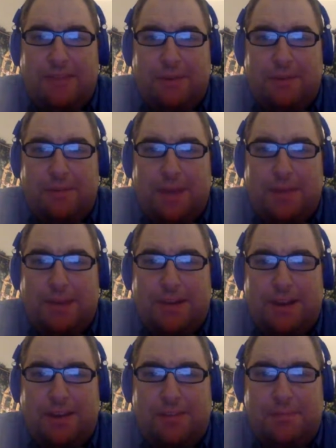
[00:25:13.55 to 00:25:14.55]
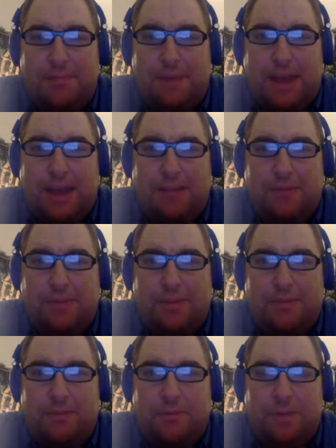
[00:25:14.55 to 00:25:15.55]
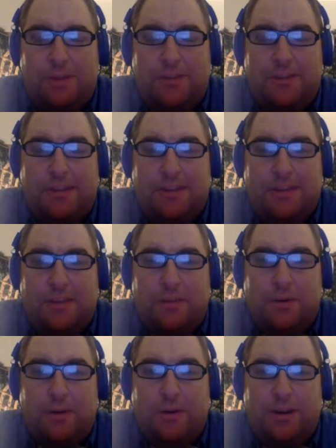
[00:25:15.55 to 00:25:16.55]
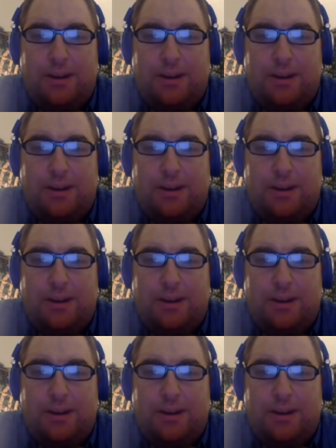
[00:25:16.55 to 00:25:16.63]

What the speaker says: They're maybe not as bad as we once thought they were.